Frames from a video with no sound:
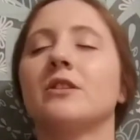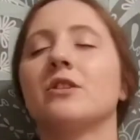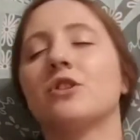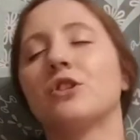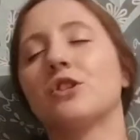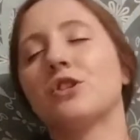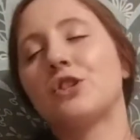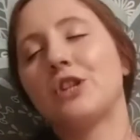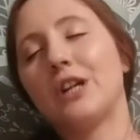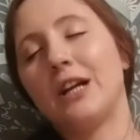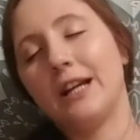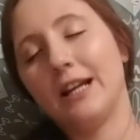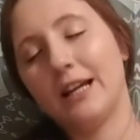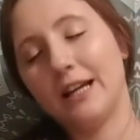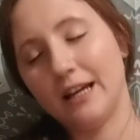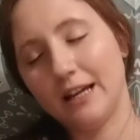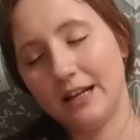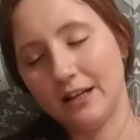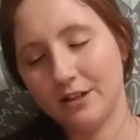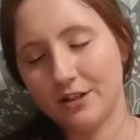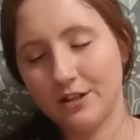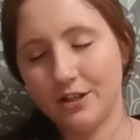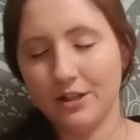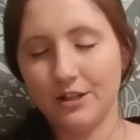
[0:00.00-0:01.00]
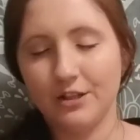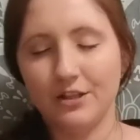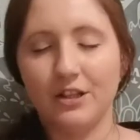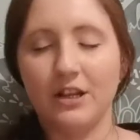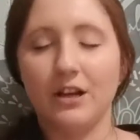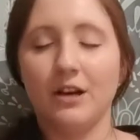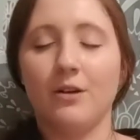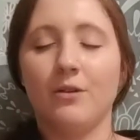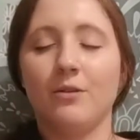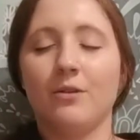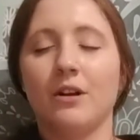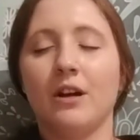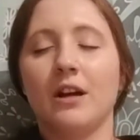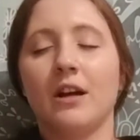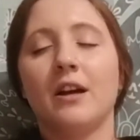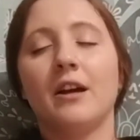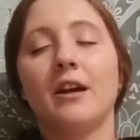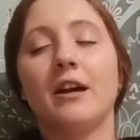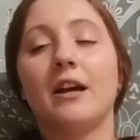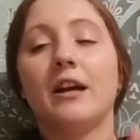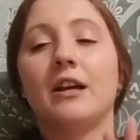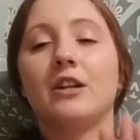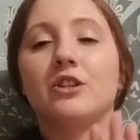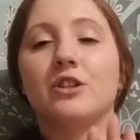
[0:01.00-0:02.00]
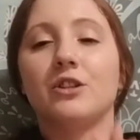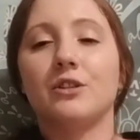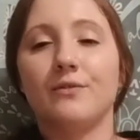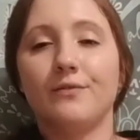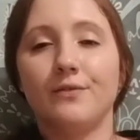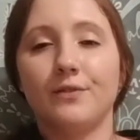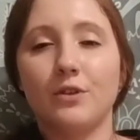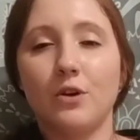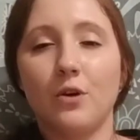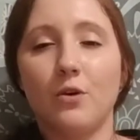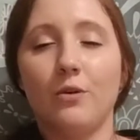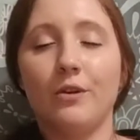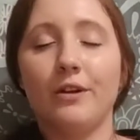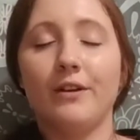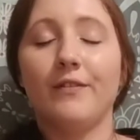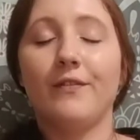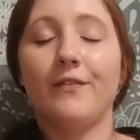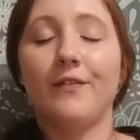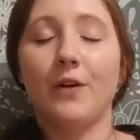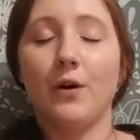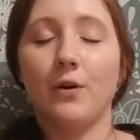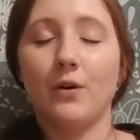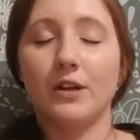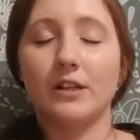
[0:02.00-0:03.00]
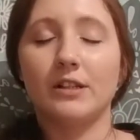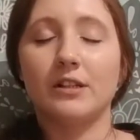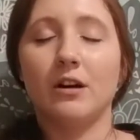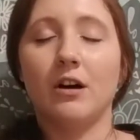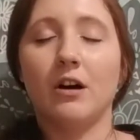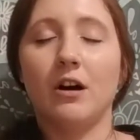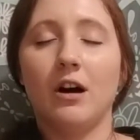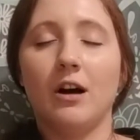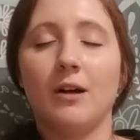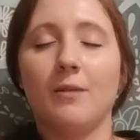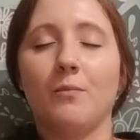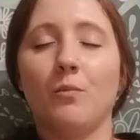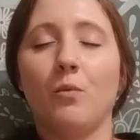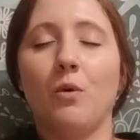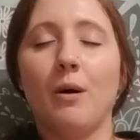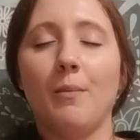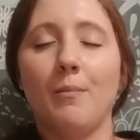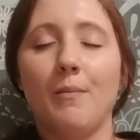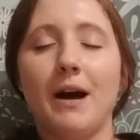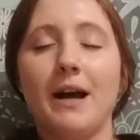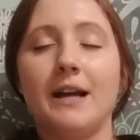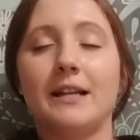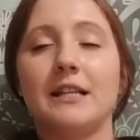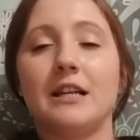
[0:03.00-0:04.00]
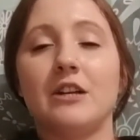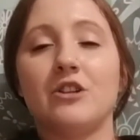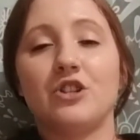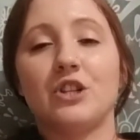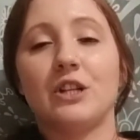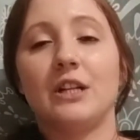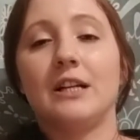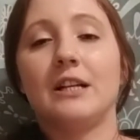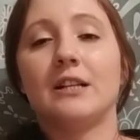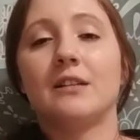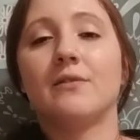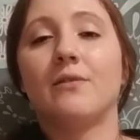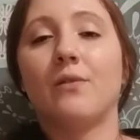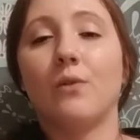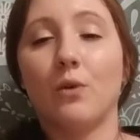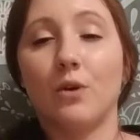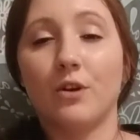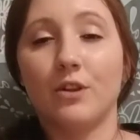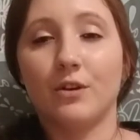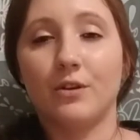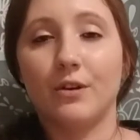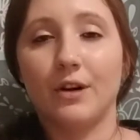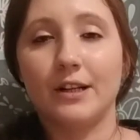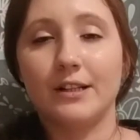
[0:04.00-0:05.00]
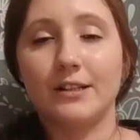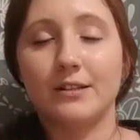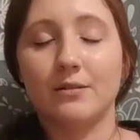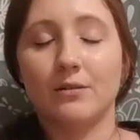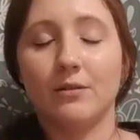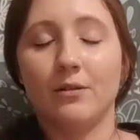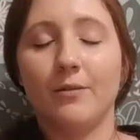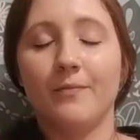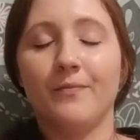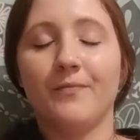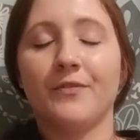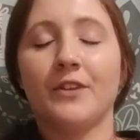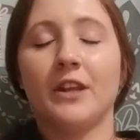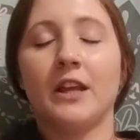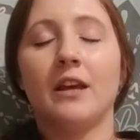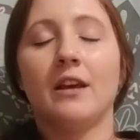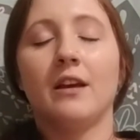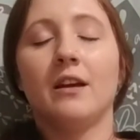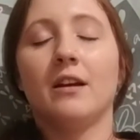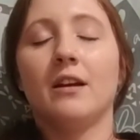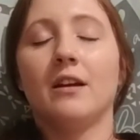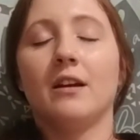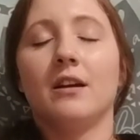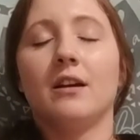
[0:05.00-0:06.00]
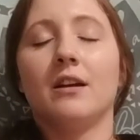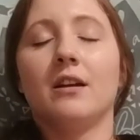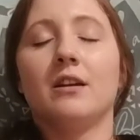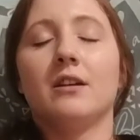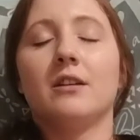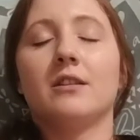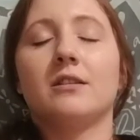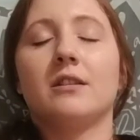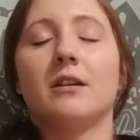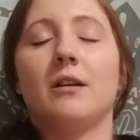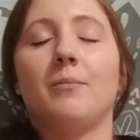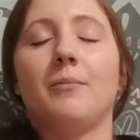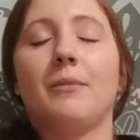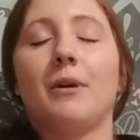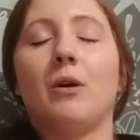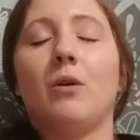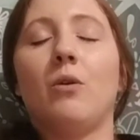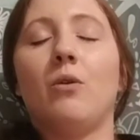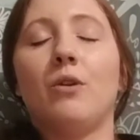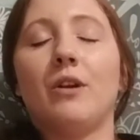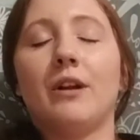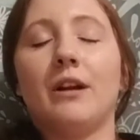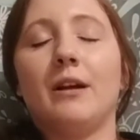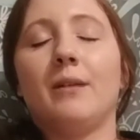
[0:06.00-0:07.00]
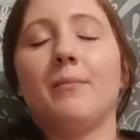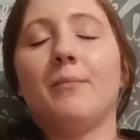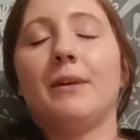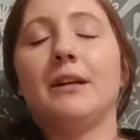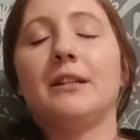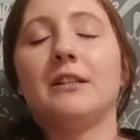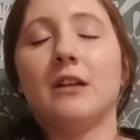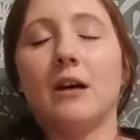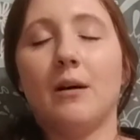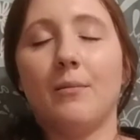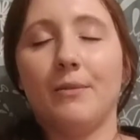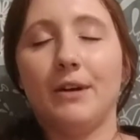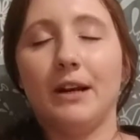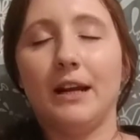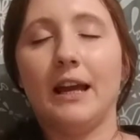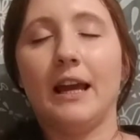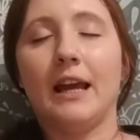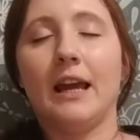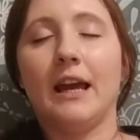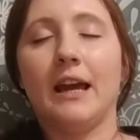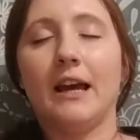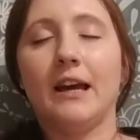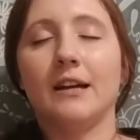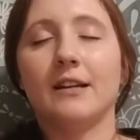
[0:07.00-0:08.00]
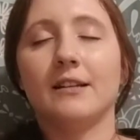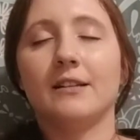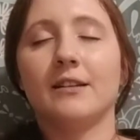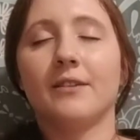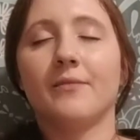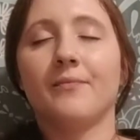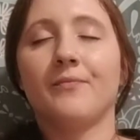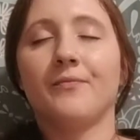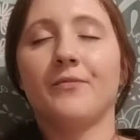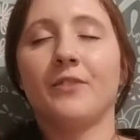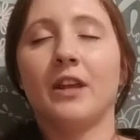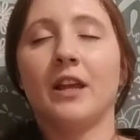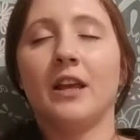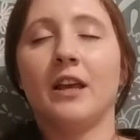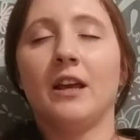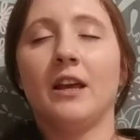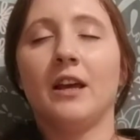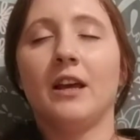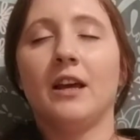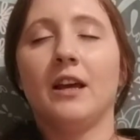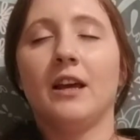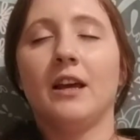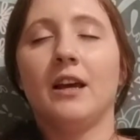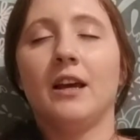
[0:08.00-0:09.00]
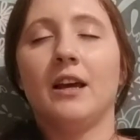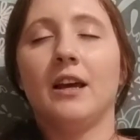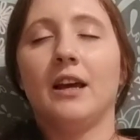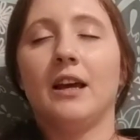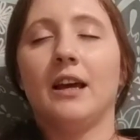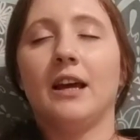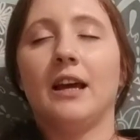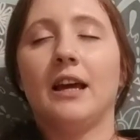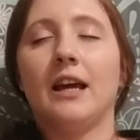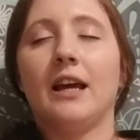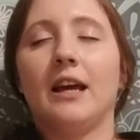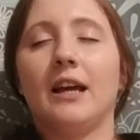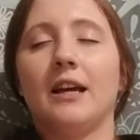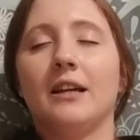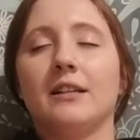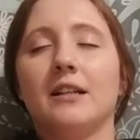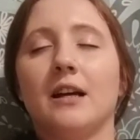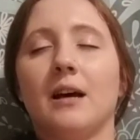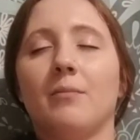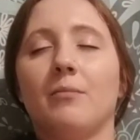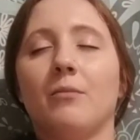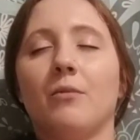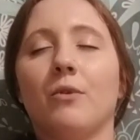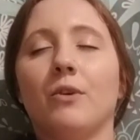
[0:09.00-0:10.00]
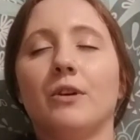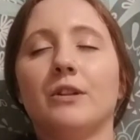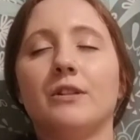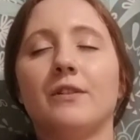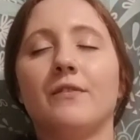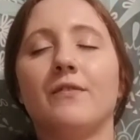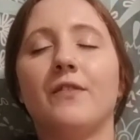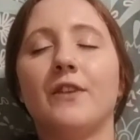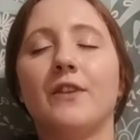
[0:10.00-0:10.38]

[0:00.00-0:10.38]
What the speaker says: just try to get into the zone, and just solely focus on what my intention is for the crystal. So I'm going to hold it in my dominant hand, and I'm going to